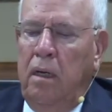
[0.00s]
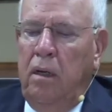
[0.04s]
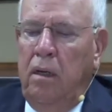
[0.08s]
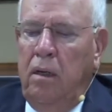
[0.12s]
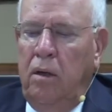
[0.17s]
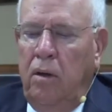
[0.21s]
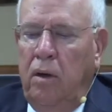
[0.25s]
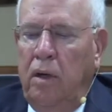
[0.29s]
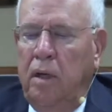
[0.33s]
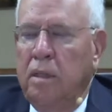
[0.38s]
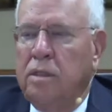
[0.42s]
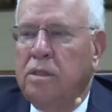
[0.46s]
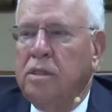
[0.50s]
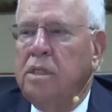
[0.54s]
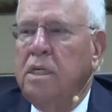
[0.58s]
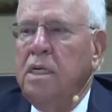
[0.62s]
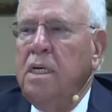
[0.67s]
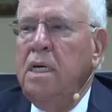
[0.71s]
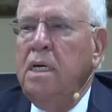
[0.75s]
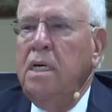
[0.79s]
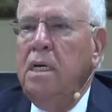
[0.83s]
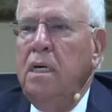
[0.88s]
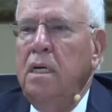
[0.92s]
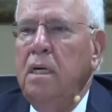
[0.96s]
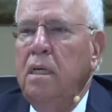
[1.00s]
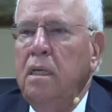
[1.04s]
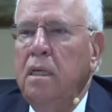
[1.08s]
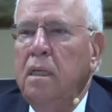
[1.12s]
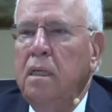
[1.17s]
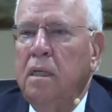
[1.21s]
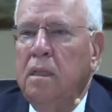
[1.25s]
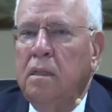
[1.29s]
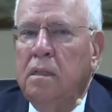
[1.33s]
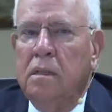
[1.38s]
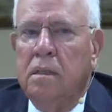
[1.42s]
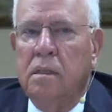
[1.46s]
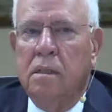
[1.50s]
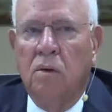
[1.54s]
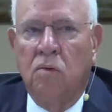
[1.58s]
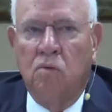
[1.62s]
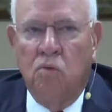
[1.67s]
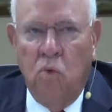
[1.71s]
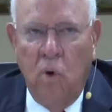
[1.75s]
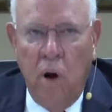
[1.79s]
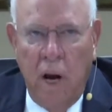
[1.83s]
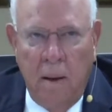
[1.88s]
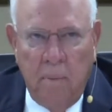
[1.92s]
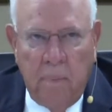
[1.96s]
You can see this is a
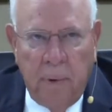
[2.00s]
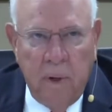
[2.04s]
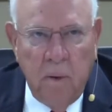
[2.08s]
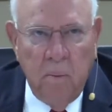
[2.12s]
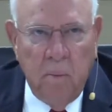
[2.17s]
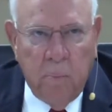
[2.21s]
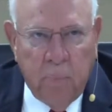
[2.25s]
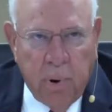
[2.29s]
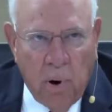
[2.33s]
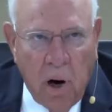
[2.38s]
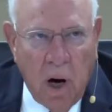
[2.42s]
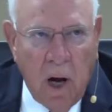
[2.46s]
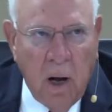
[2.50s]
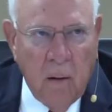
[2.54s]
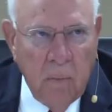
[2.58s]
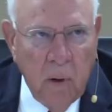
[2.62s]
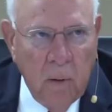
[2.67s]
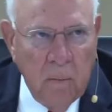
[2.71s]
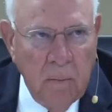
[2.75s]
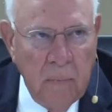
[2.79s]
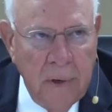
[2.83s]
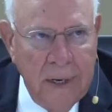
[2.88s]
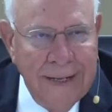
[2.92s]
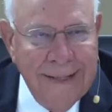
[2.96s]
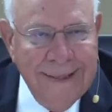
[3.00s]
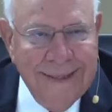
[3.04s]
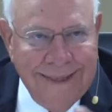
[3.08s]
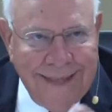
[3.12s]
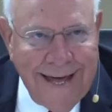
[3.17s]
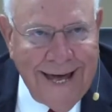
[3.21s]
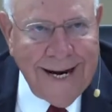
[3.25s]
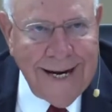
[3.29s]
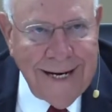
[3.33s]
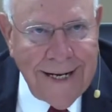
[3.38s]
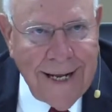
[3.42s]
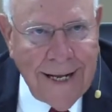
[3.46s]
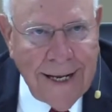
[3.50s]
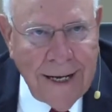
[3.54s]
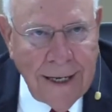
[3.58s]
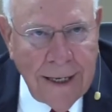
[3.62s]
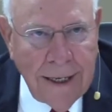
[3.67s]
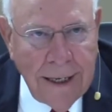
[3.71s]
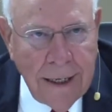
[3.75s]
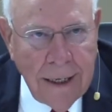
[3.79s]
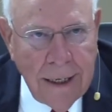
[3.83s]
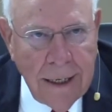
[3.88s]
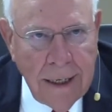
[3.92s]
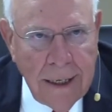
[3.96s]
rampant problem in that day.
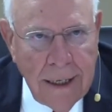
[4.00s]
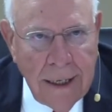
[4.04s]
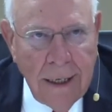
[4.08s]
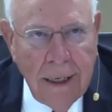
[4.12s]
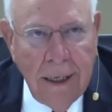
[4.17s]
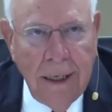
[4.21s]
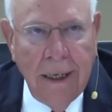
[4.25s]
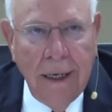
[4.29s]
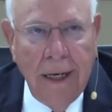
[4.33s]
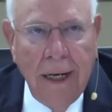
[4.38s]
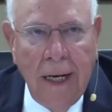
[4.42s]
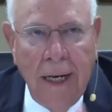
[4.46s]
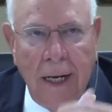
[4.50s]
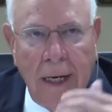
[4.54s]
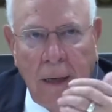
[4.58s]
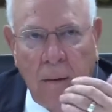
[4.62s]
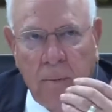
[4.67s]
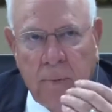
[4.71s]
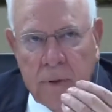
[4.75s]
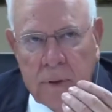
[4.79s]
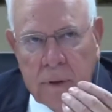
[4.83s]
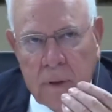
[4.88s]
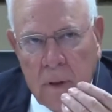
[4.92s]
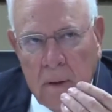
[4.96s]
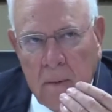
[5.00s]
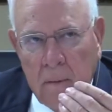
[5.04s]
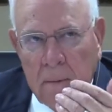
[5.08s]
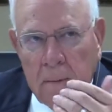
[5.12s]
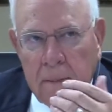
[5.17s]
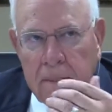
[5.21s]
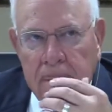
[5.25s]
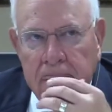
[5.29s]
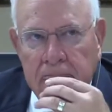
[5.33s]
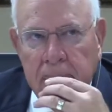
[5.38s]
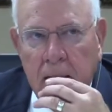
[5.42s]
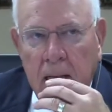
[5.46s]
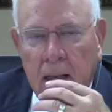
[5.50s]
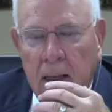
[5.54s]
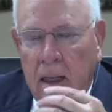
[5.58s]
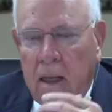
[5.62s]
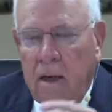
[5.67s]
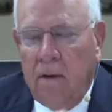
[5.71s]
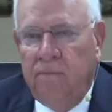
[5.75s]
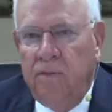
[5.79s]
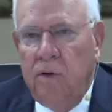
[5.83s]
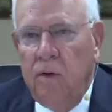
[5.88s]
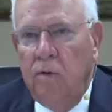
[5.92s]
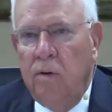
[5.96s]
It helps
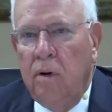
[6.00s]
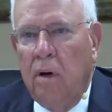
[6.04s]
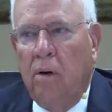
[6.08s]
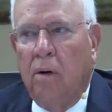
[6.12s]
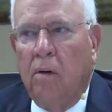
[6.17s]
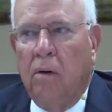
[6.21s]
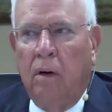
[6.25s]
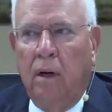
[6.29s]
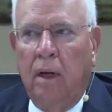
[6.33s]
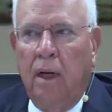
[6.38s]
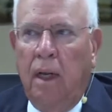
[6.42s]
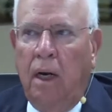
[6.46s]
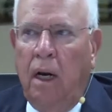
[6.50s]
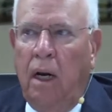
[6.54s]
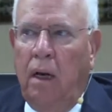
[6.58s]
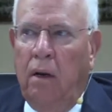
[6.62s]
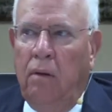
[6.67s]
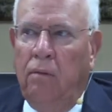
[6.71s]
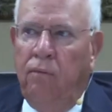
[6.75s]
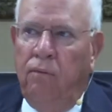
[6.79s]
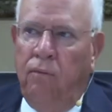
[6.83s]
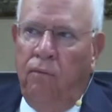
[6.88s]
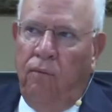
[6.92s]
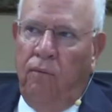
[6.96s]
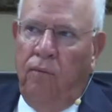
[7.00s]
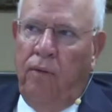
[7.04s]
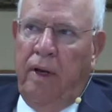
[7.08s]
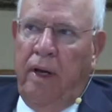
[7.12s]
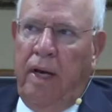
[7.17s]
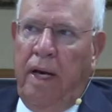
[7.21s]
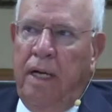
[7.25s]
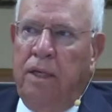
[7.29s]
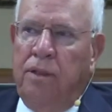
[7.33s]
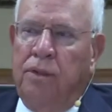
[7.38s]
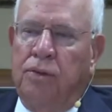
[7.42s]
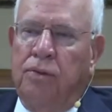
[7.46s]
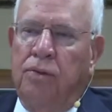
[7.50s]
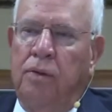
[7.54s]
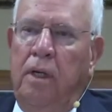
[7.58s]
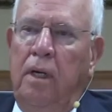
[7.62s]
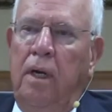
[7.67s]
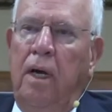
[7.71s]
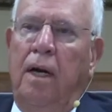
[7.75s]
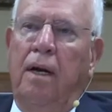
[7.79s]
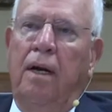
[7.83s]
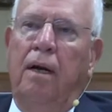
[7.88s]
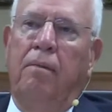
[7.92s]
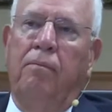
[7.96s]
if you know a little of the history.
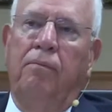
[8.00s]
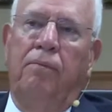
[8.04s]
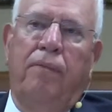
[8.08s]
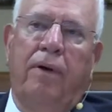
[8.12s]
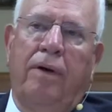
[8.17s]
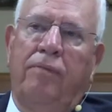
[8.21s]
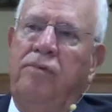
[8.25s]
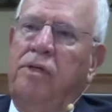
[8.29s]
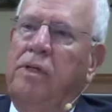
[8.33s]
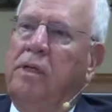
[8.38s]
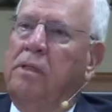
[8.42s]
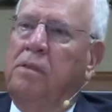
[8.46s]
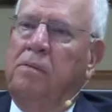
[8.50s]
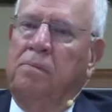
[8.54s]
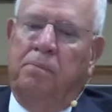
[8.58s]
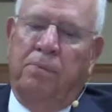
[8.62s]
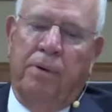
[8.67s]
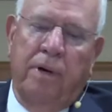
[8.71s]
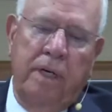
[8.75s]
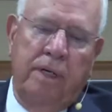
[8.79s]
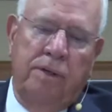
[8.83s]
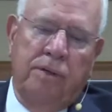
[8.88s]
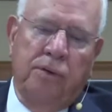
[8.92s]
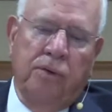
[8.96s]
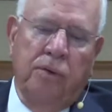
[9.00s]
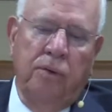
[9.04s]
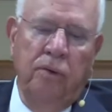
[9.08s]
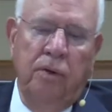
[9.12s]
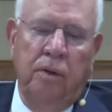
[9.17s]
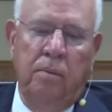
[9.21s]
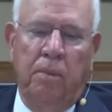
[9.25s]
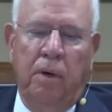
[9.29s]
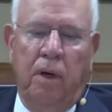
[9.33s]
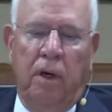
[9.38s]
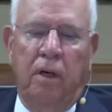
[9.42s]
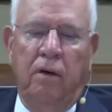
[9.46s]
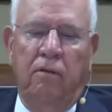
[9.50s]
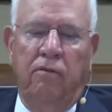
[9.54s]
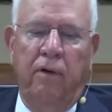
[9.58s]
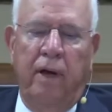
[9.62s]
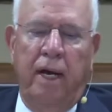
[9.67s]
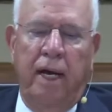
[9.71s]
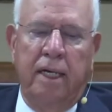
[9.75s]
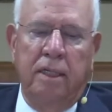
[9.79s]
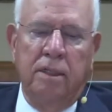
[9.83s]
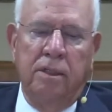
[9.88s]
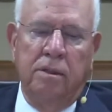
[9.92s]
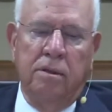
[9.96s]
I, have just preached through the book of
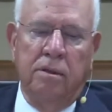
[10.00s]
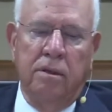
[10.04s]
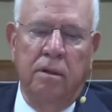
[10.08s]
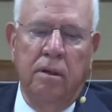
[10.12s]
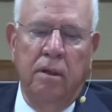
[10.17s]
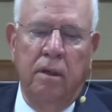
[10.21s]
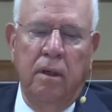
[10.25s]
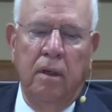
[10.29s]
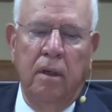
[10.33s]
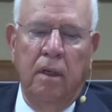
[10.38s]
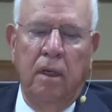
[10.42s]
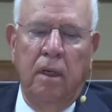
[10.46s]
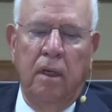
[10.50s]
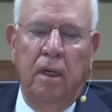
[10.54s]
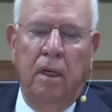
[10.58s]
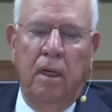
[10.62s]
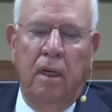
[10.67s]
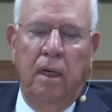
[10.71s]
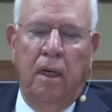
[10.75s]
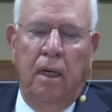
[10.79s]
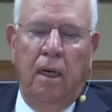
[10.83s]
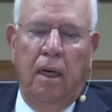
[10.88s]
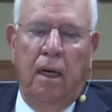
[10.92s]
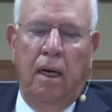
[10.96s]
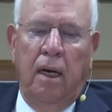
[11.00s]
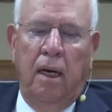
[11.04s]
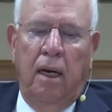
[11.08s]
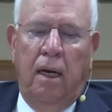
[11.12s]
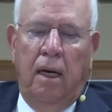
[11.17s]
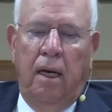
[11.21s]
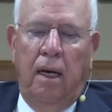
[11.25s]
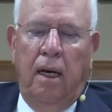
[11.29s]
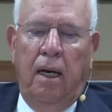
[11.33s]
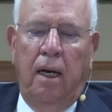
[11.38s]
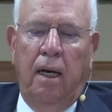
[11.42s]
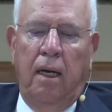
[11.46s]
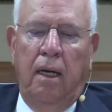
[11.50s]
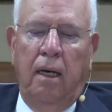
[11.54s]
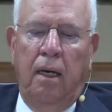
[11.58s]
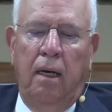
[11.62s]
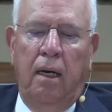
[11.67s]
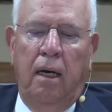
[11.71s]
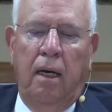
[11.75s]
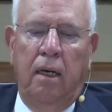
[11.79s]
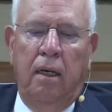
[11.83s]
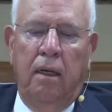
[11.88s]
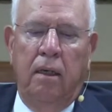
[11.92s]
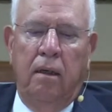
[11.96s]
Esther, and
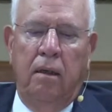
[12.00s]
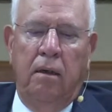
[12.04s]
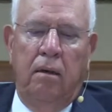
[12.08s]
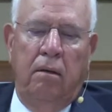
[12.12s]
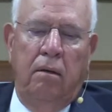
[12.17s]
and